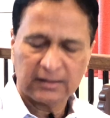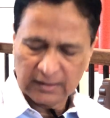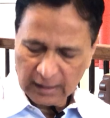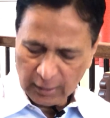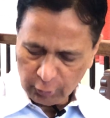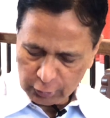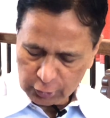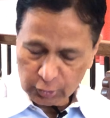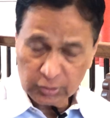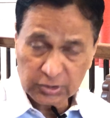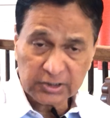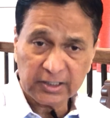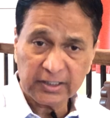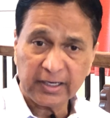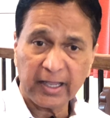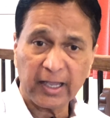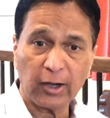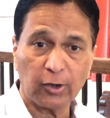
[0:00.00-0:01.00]
How do you
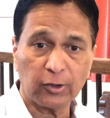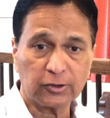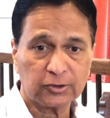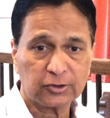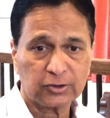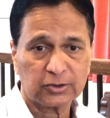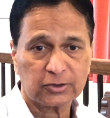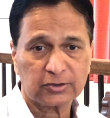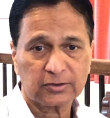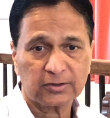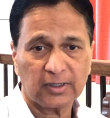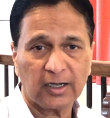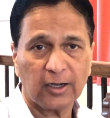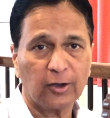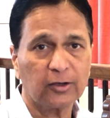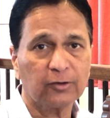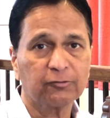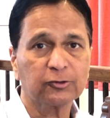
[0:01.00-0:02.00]
cheat chaos?
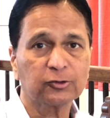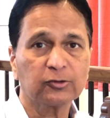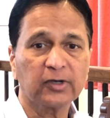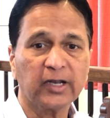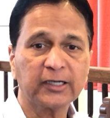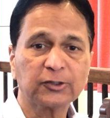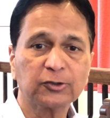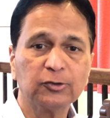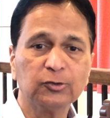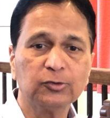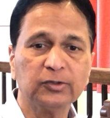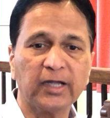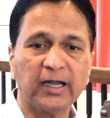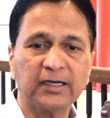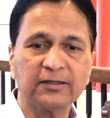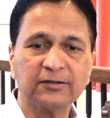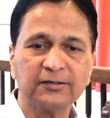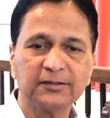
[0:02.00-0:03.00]
All of us would like to do
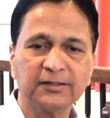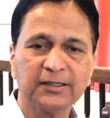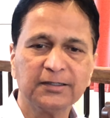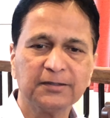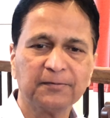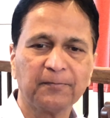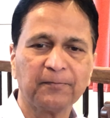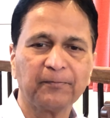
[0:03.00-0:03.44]
that, isn't it?